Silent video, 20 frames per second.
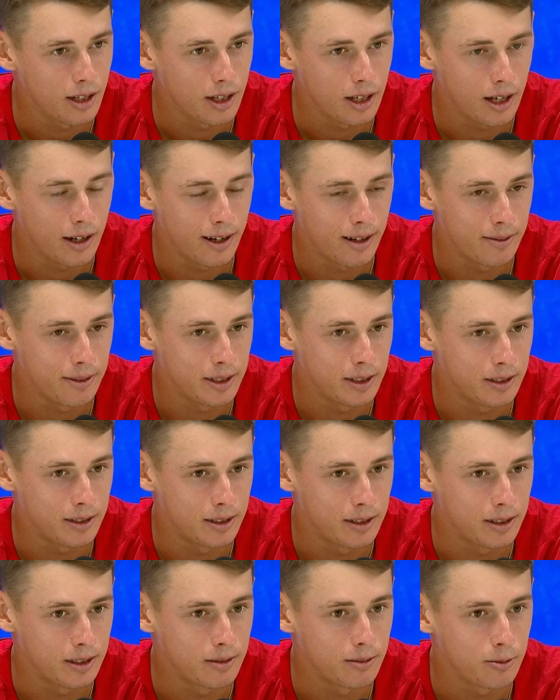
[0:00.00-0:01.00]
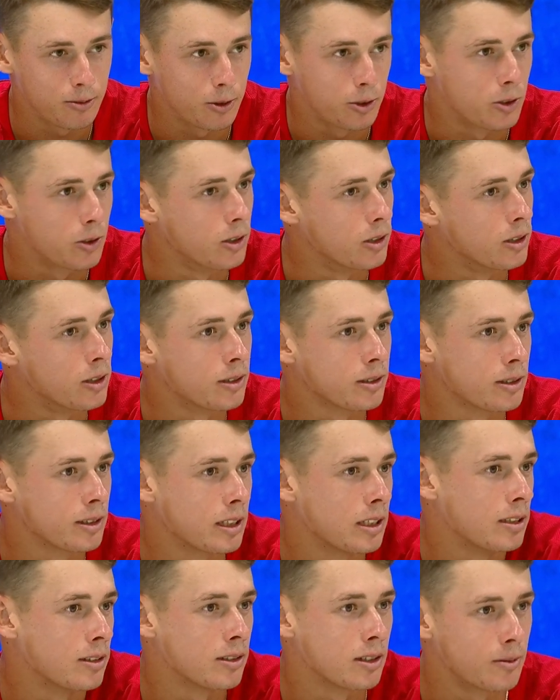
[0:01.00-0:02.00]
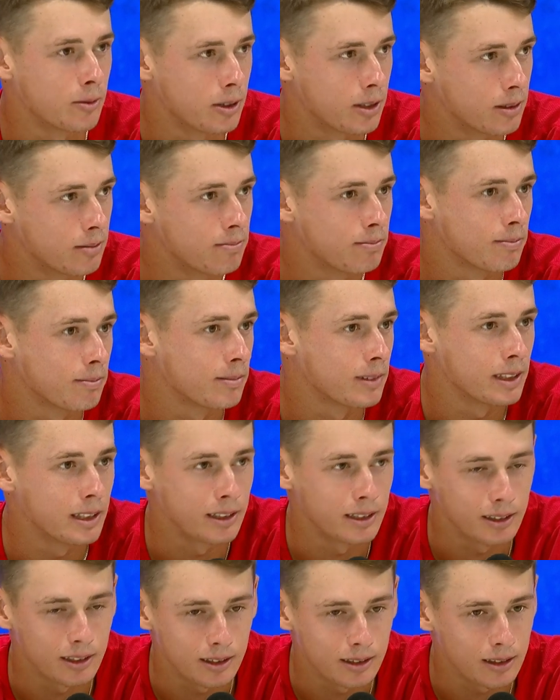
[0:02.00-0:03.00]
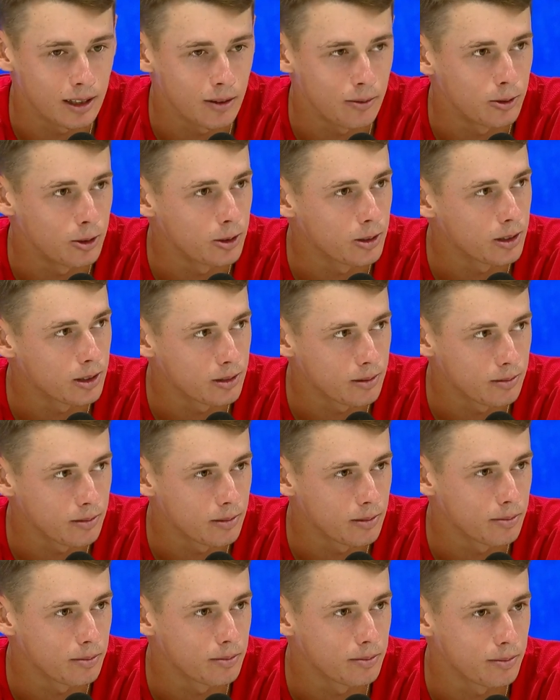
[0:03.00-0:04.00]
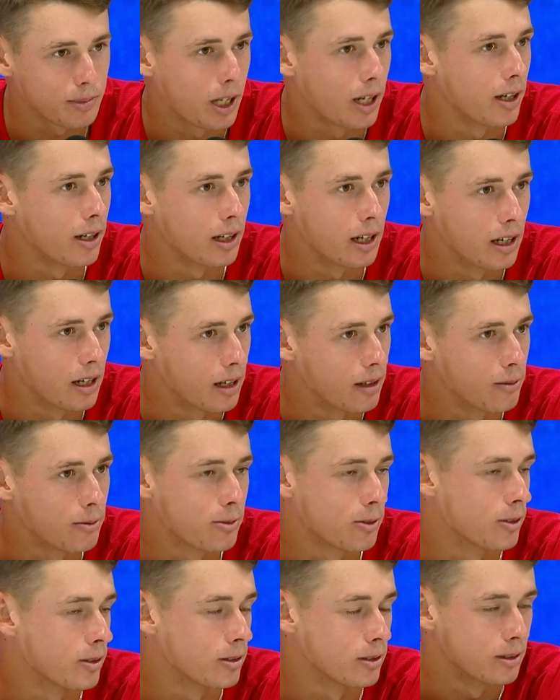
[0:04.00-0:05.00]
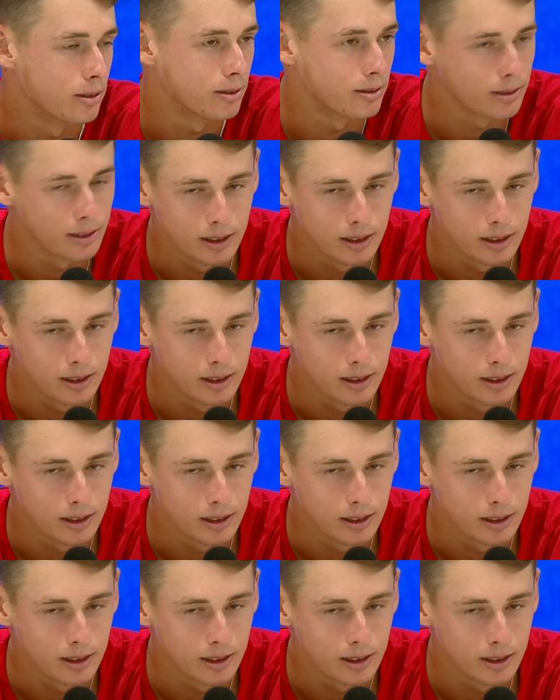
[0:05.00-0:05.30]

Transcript: I mean, for sure, he's someone that I watched play for